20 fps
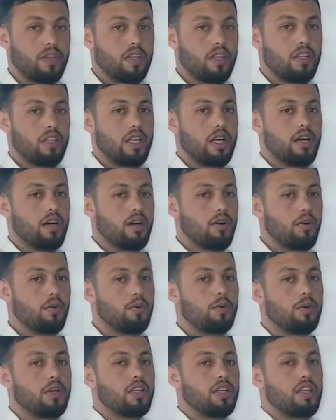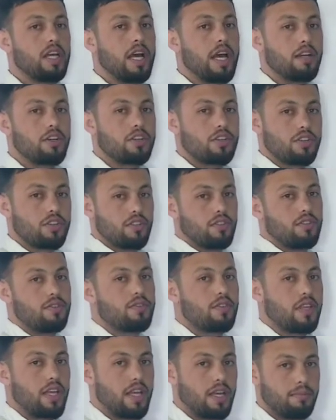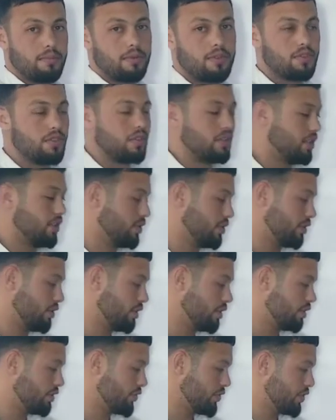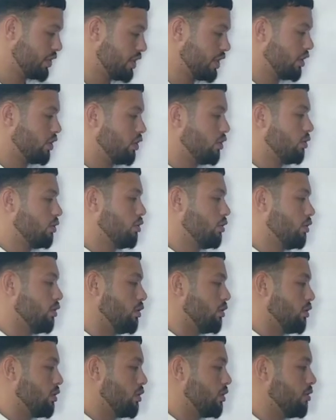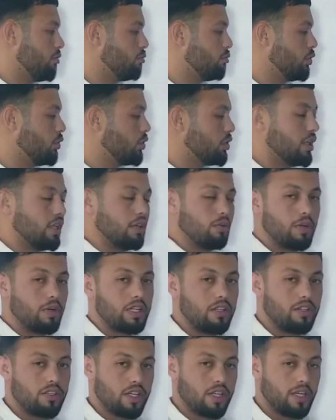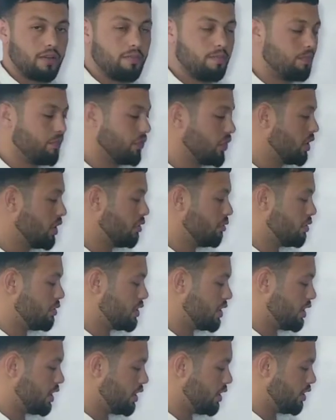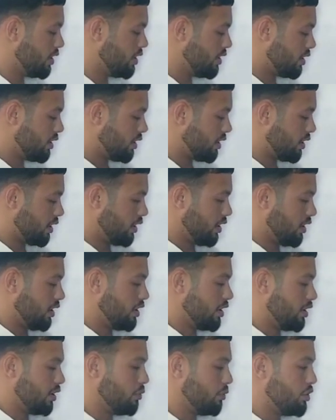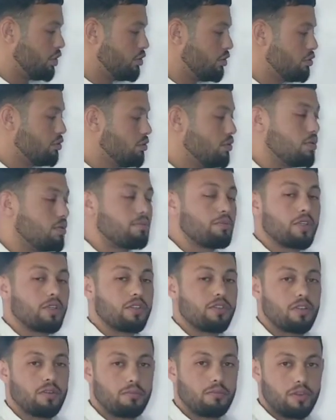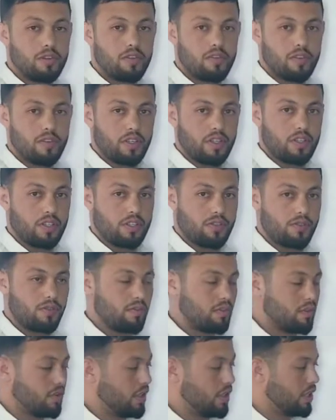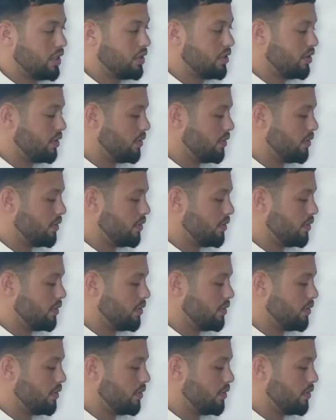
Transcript: Now, when actions happens in a series or more than one time, we say we use present perfect tense for that.